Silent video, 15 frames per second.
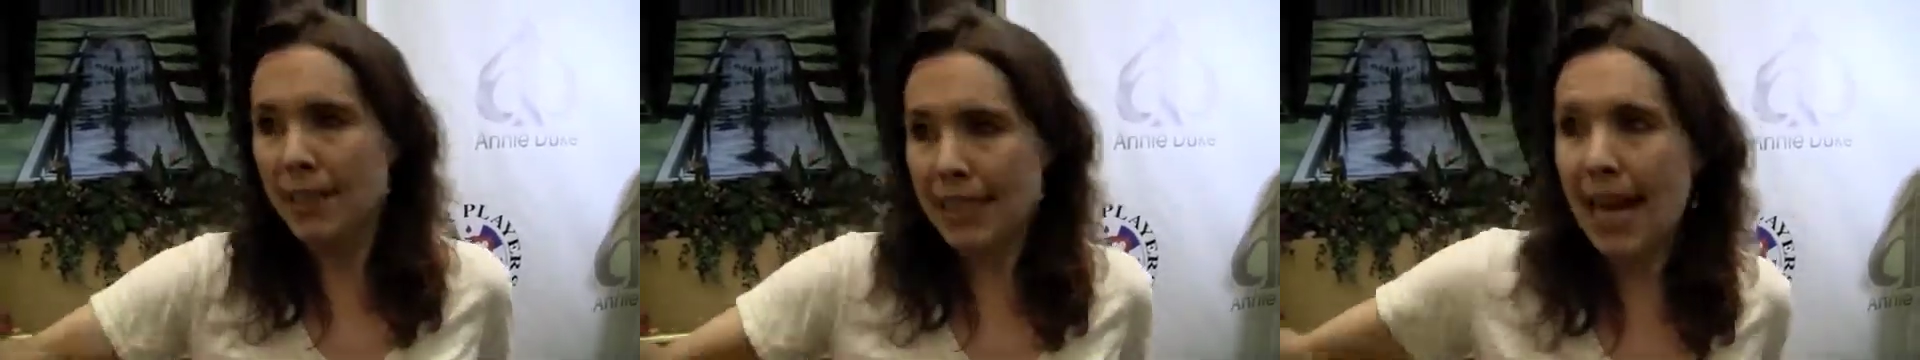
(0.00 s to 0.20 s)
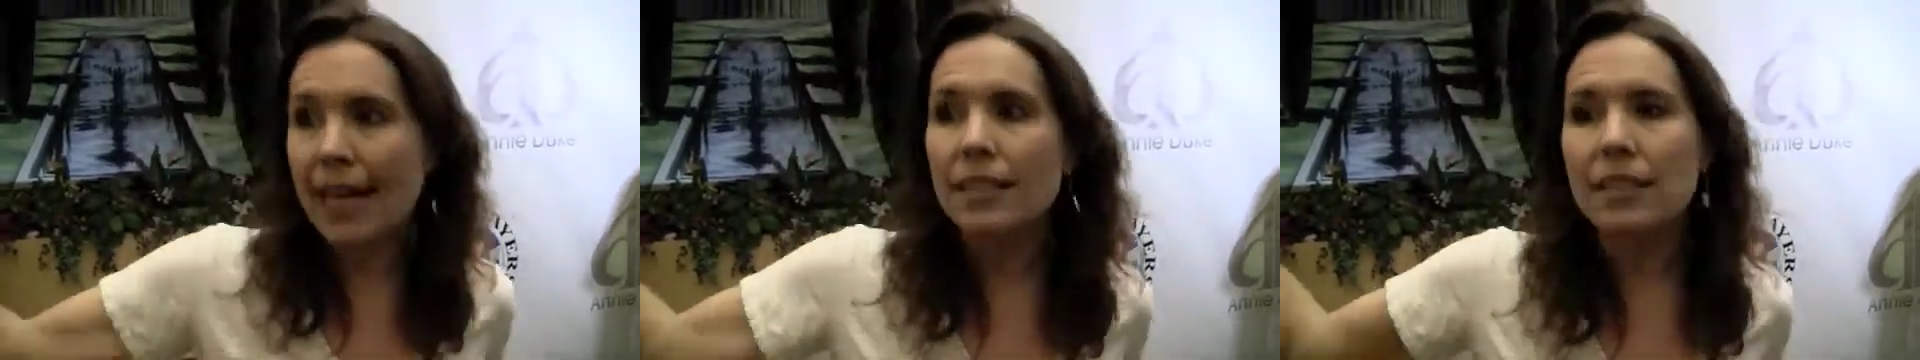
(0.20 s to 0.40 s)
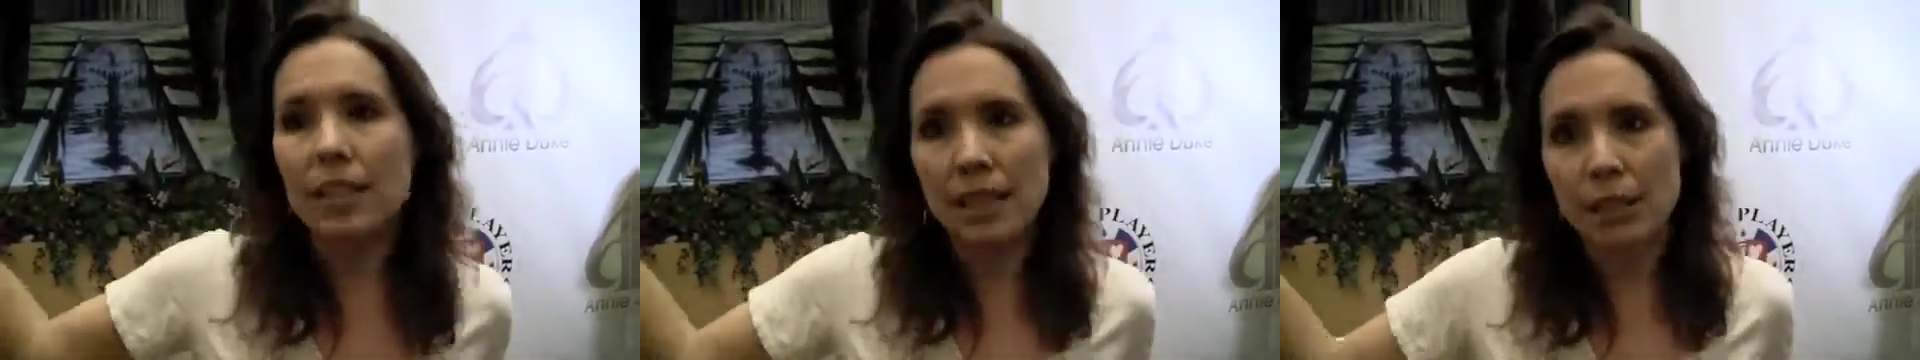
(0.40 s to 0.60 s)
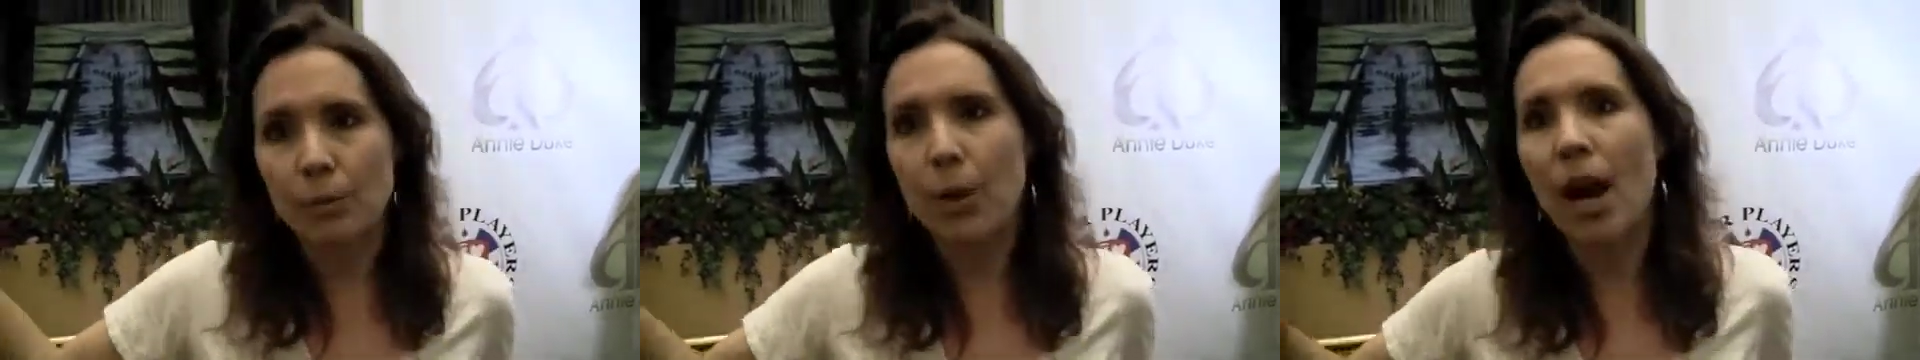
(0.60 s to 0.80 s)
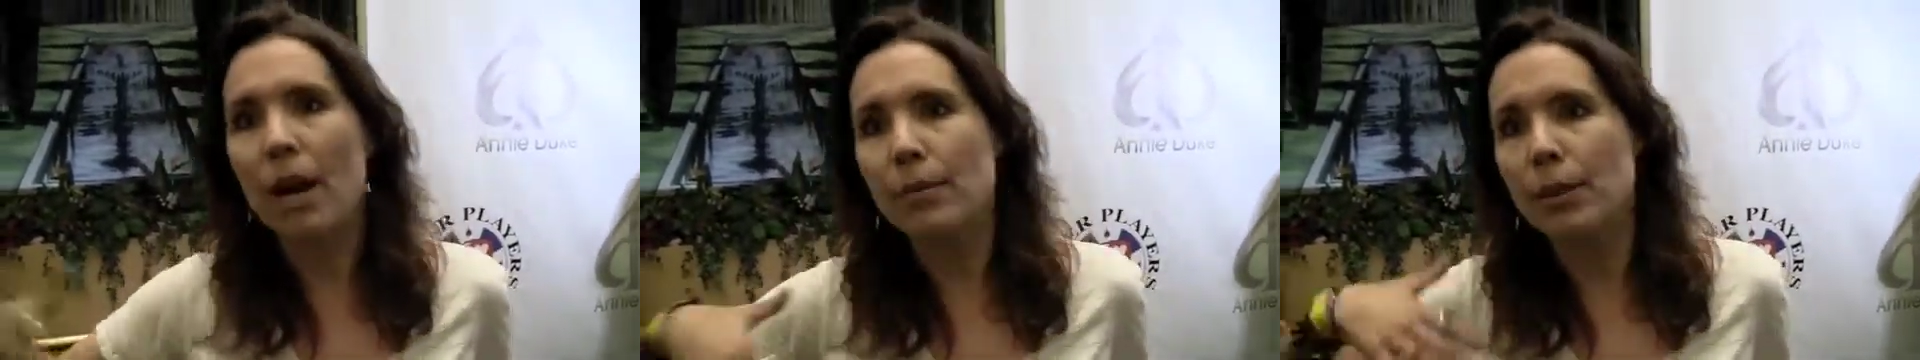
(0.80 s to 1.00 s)
yes, it's
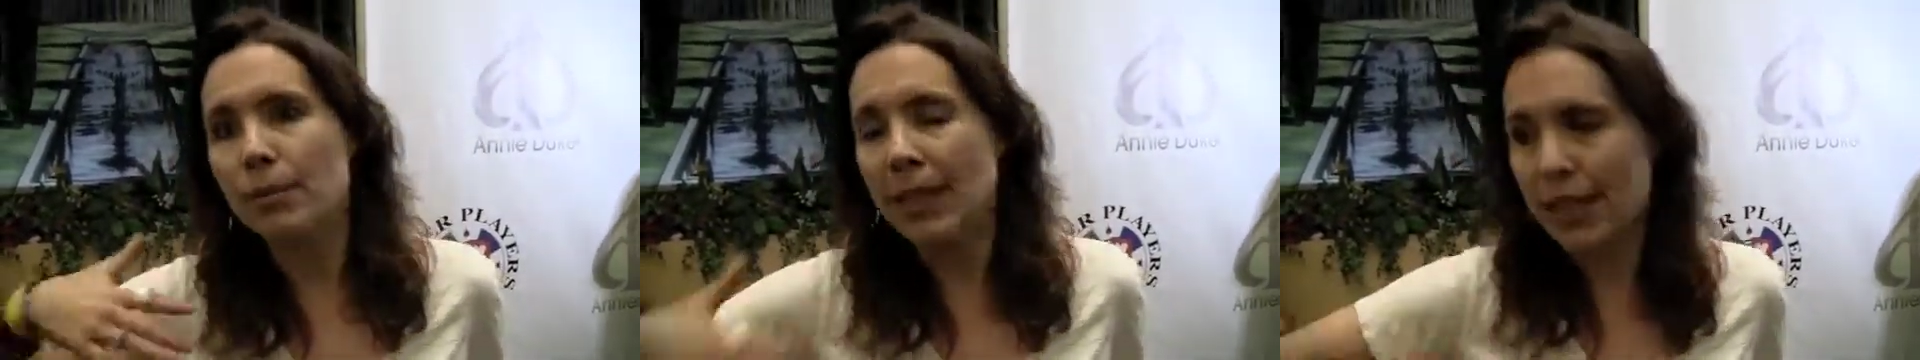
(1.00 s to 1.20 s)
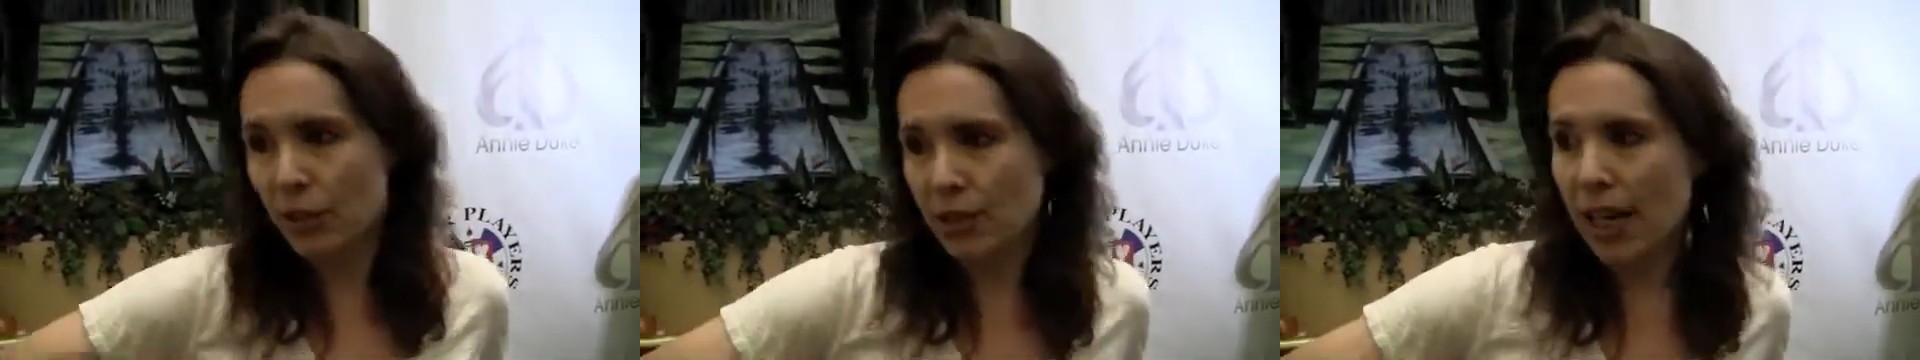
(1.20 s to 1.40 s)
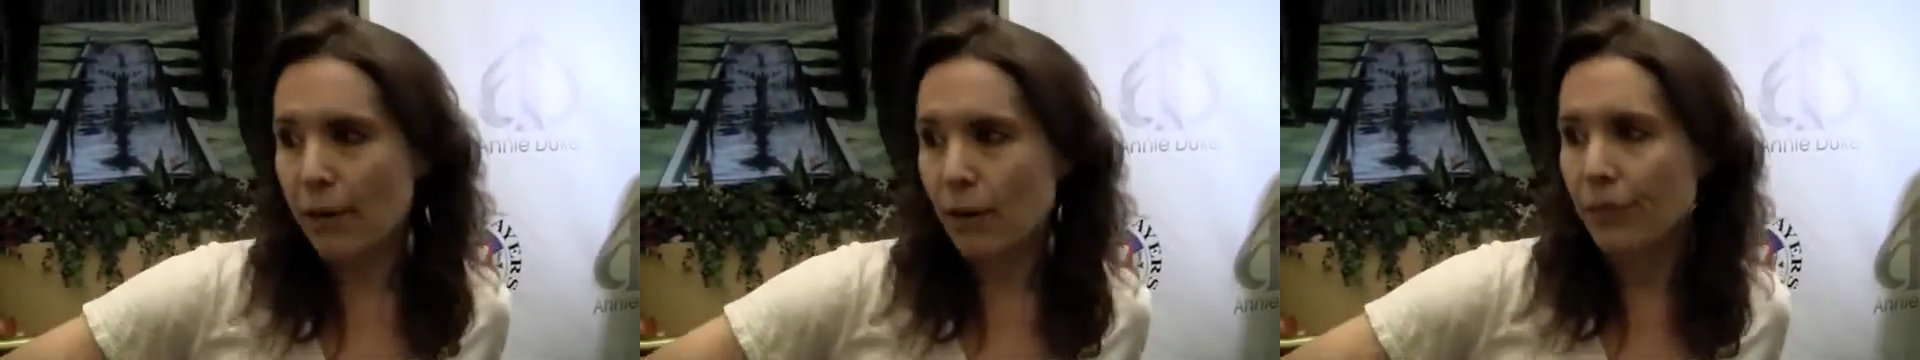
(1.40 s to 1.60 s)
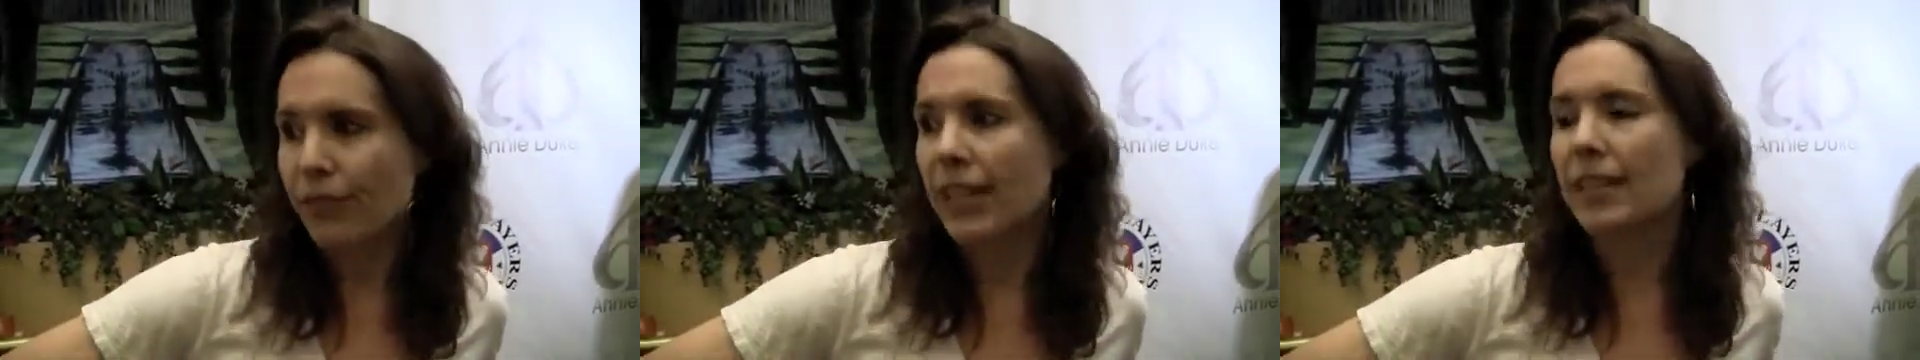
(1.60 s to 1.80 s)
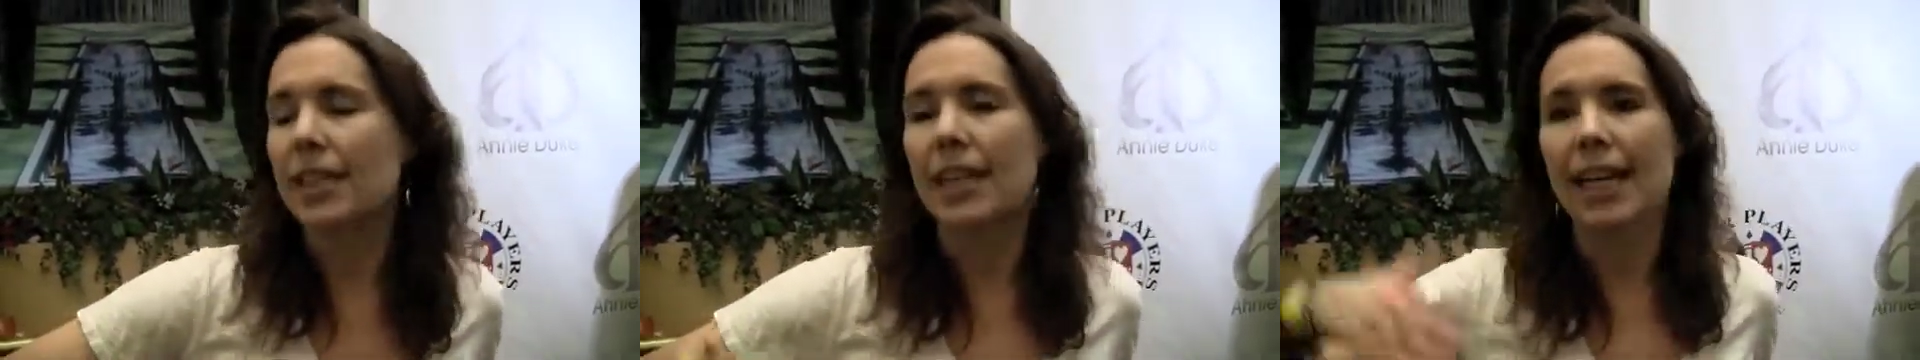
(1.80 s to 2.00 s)
a problem, here's how we're
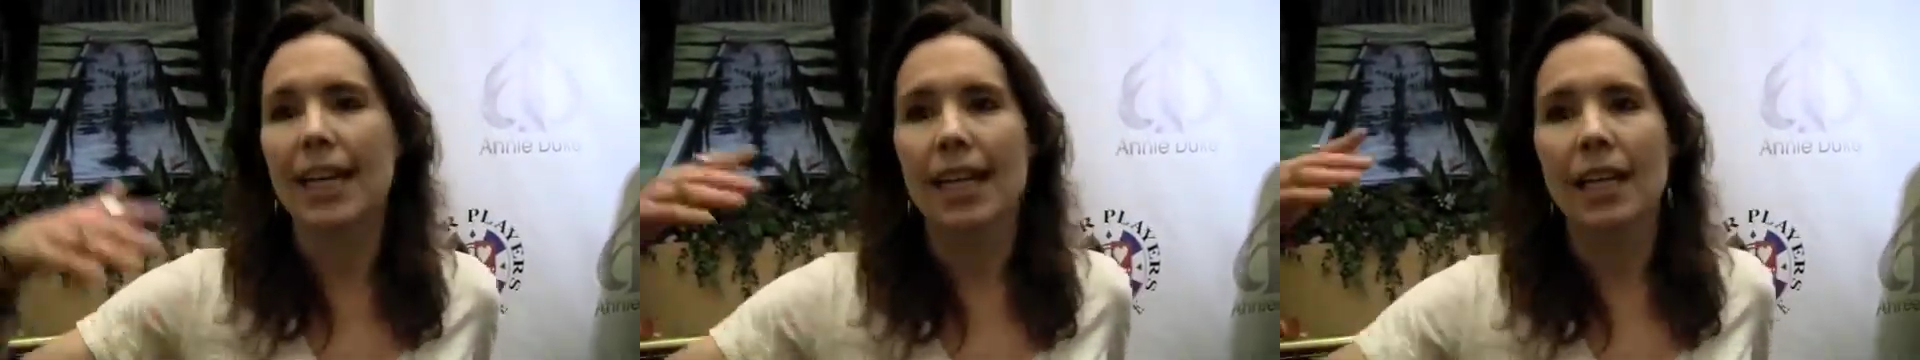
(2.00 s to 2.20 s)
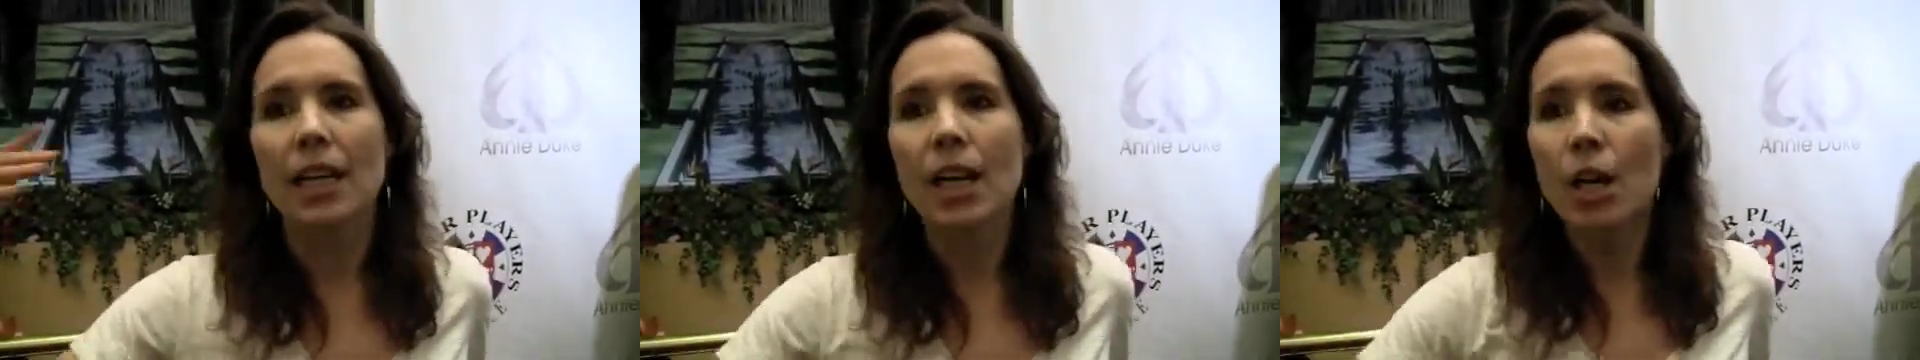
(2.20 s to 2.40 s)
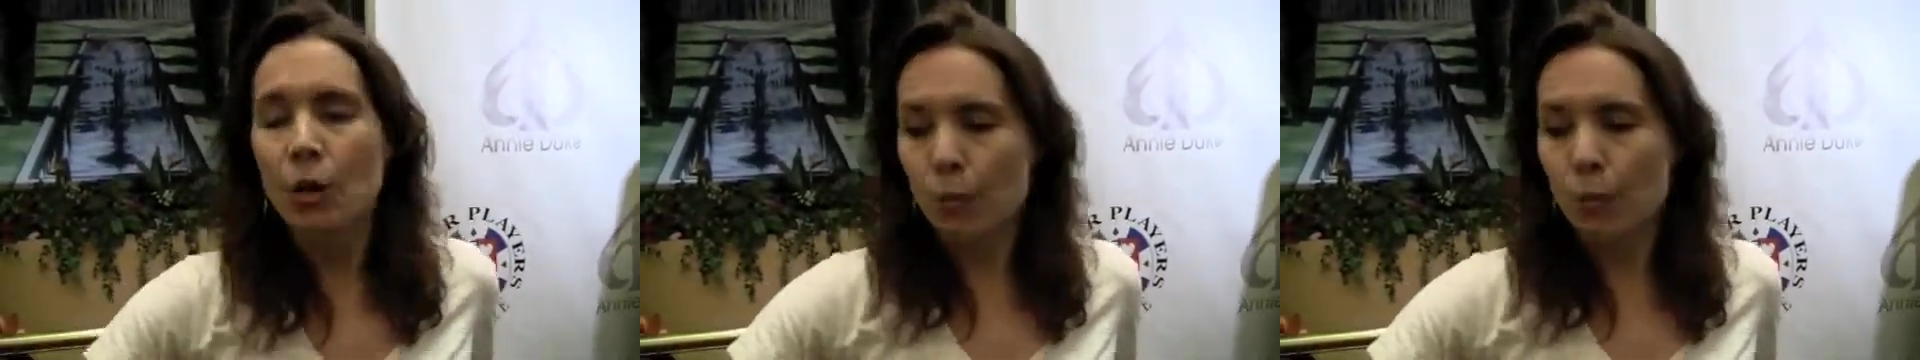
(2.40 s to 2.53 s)
fixing it,